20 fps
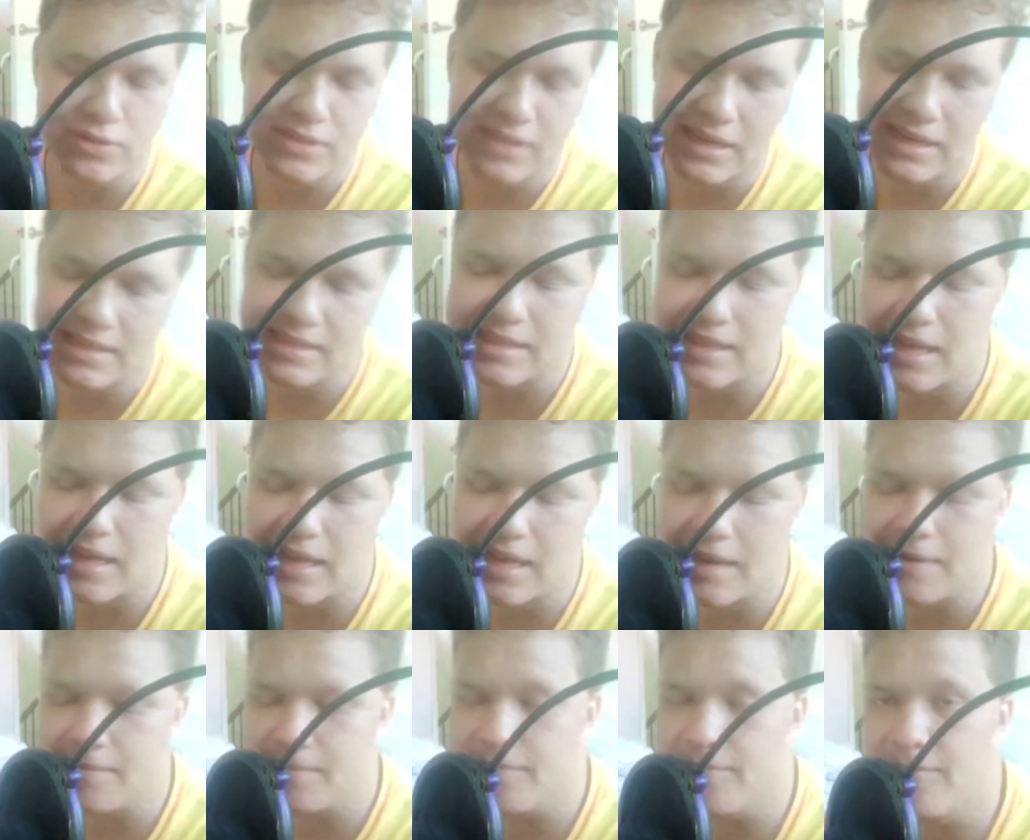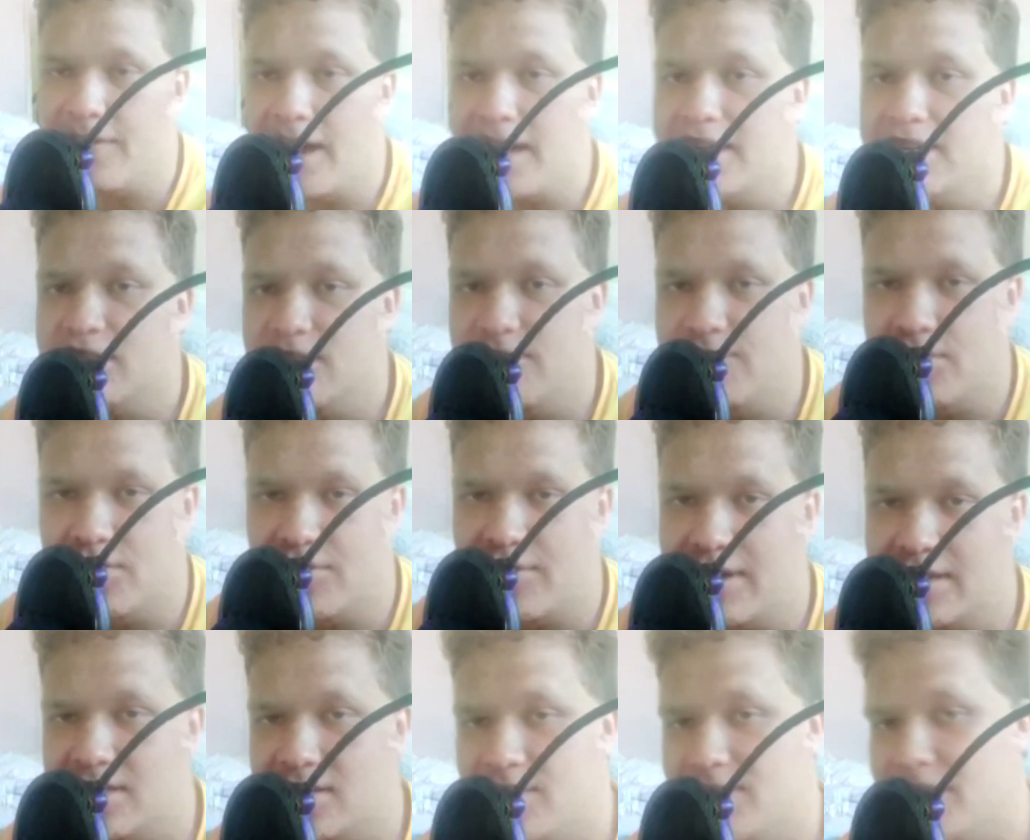scenes and then vanished for the
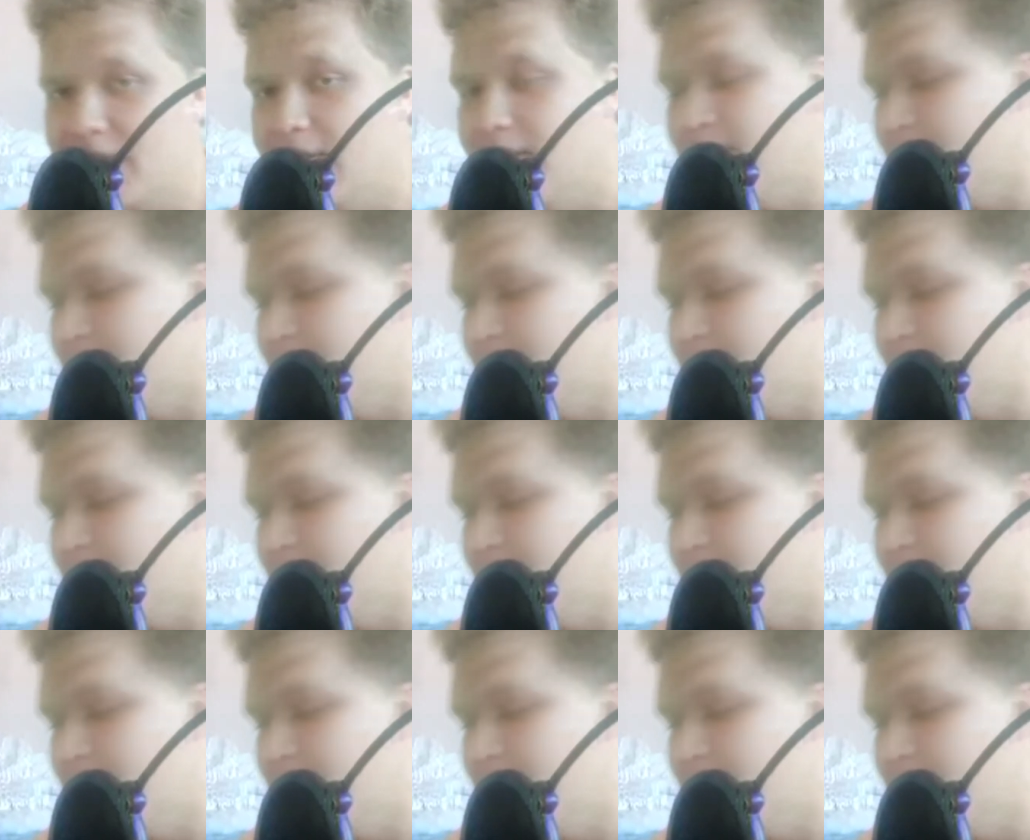rest of